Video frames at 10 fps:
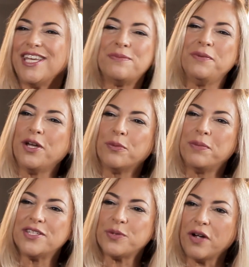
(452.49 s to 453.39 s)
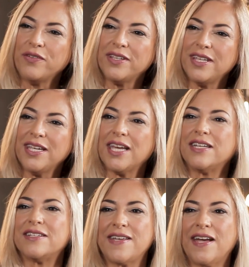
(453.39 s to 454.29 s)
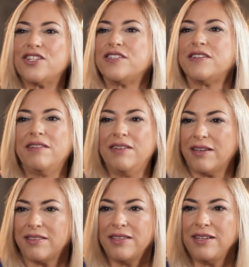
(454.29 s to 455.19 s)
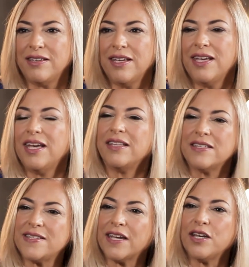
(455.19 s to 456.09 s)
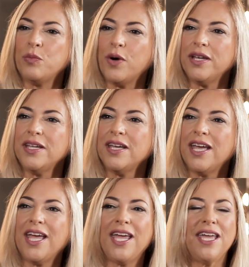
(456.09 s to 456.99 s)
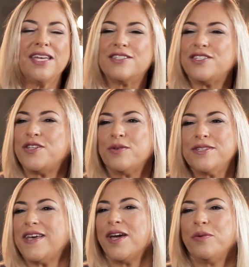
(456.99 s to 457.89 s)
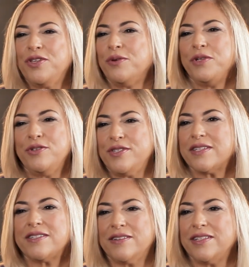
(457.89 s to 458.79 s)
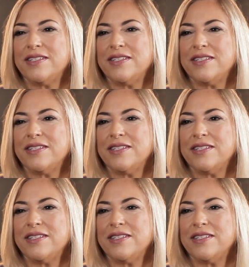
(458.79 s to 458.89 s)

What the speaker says: is be open to everything and attached to nothing. And the second one is don't die with your music still